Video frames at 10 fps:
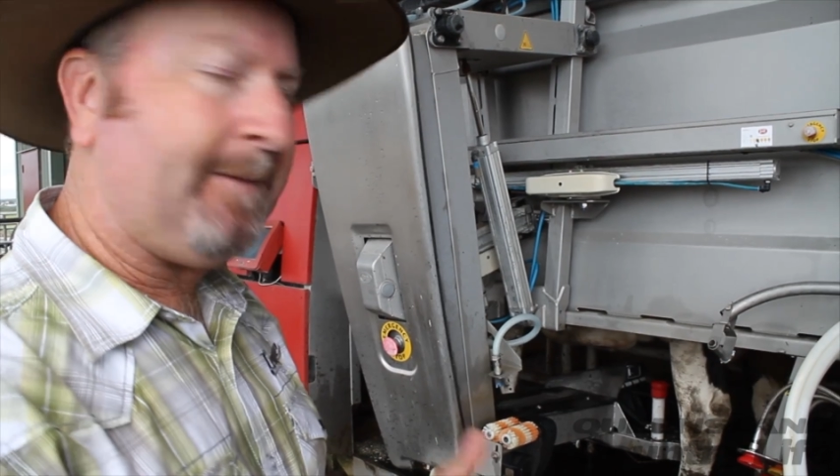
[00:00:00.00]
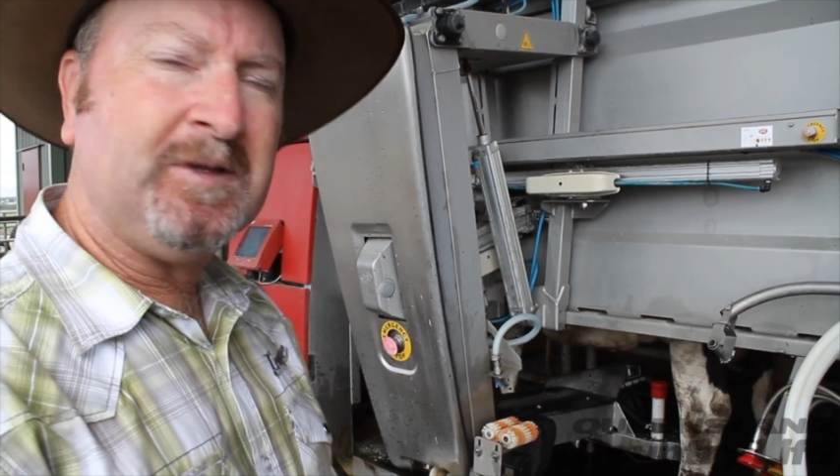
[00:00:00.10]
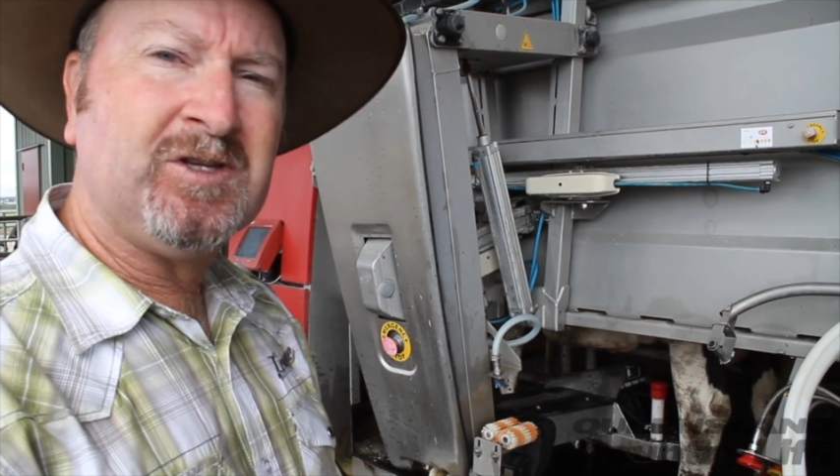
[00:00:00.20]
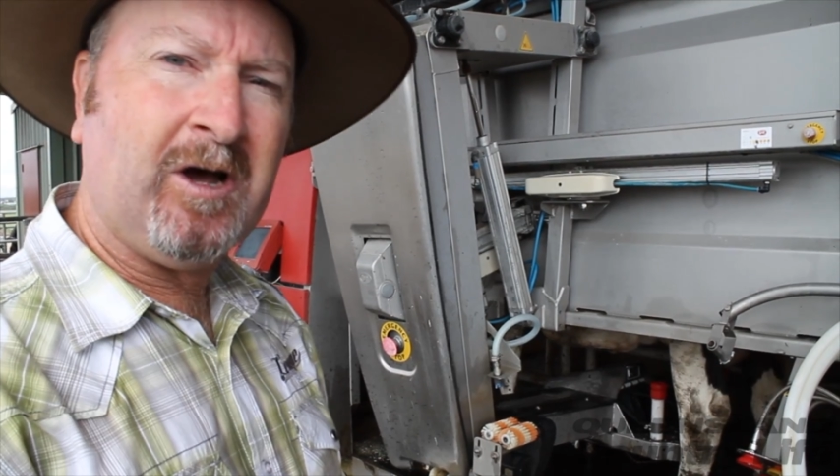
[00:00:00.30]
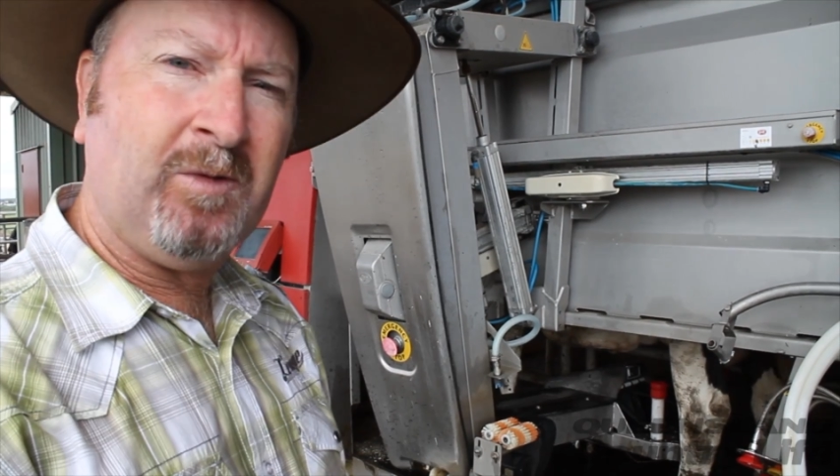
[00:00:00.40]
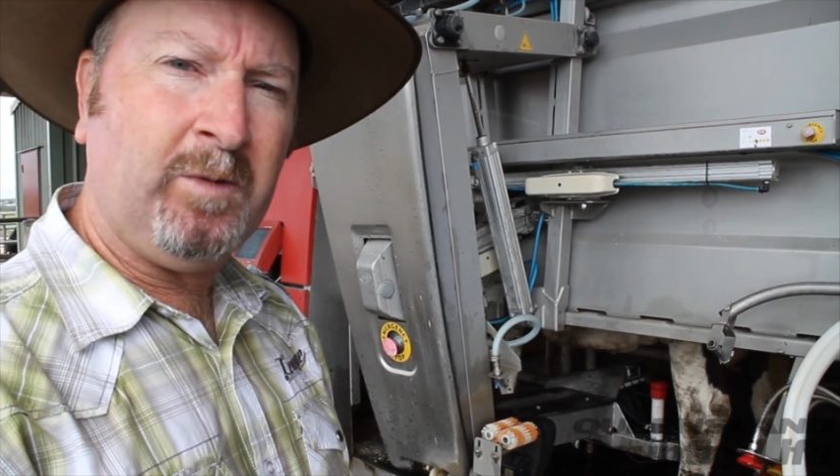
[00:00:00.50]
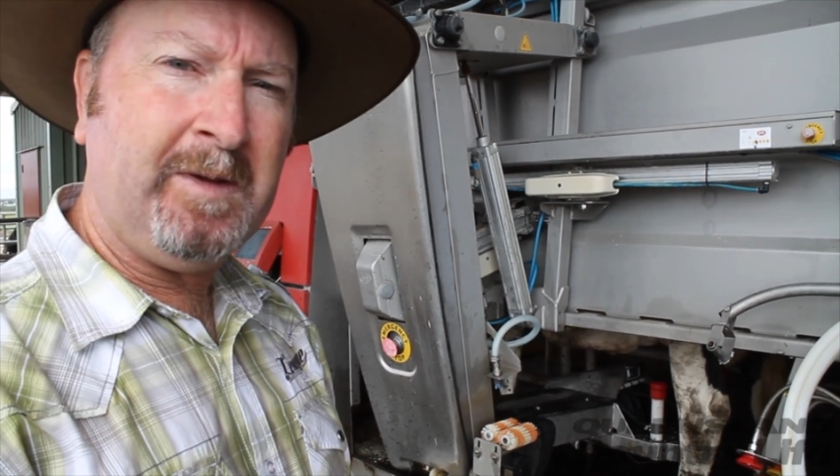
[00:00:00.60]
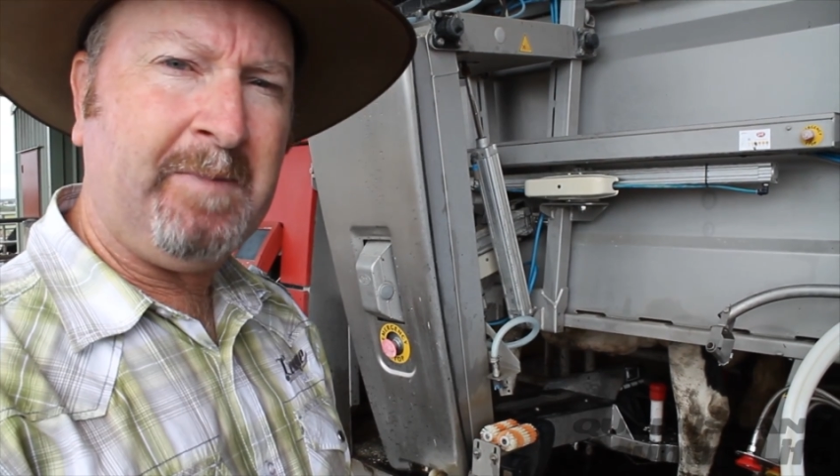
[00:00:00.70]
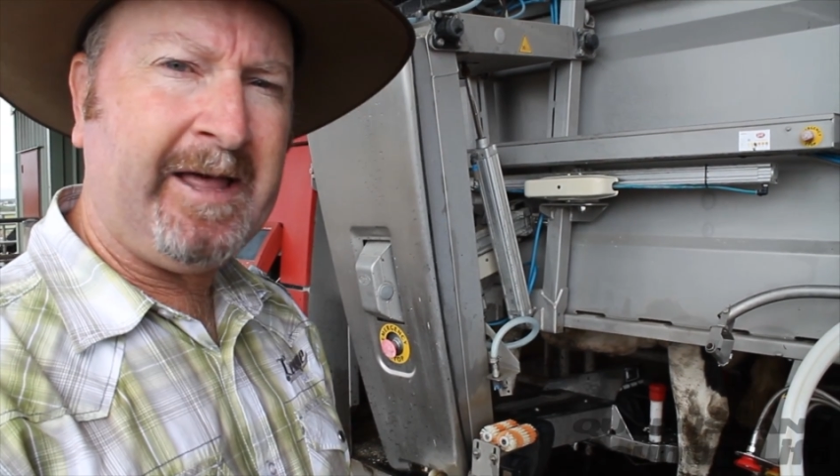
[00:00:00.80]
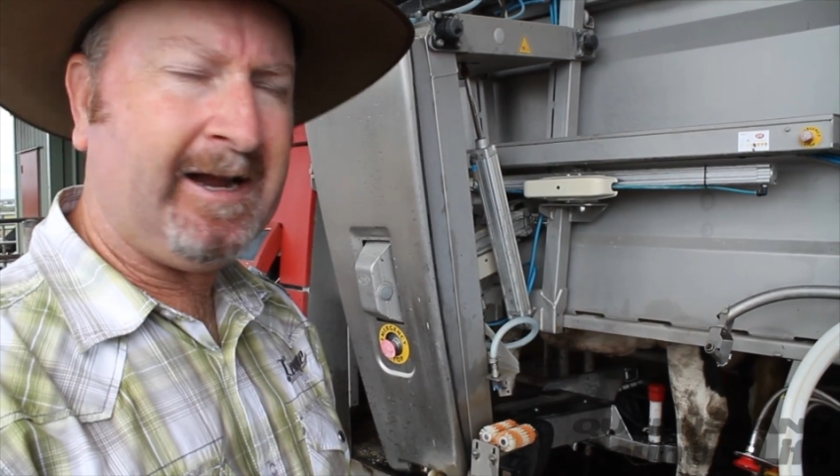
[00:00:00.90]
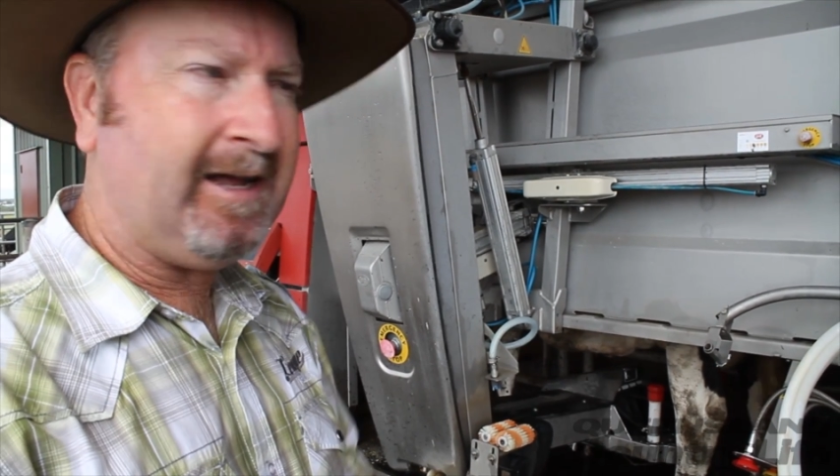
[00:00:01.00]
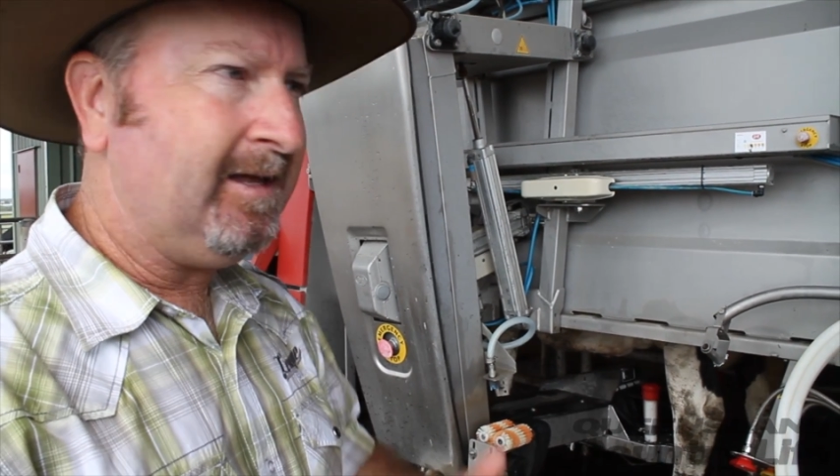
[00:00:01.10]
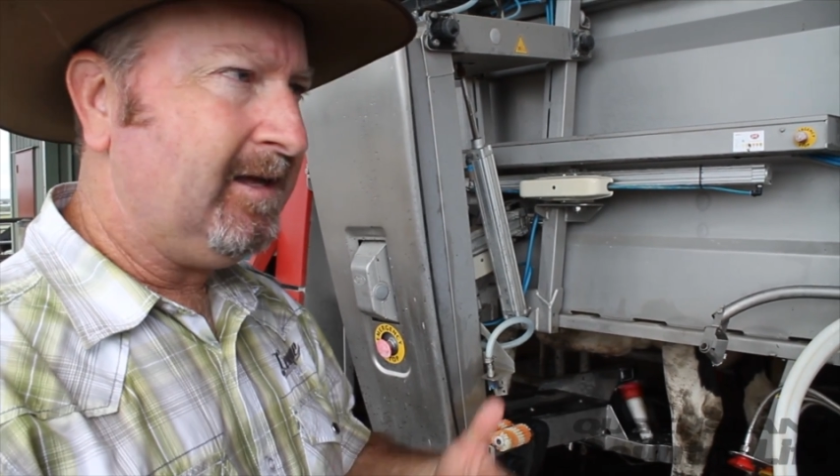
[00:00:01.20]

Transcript: appetite will be better,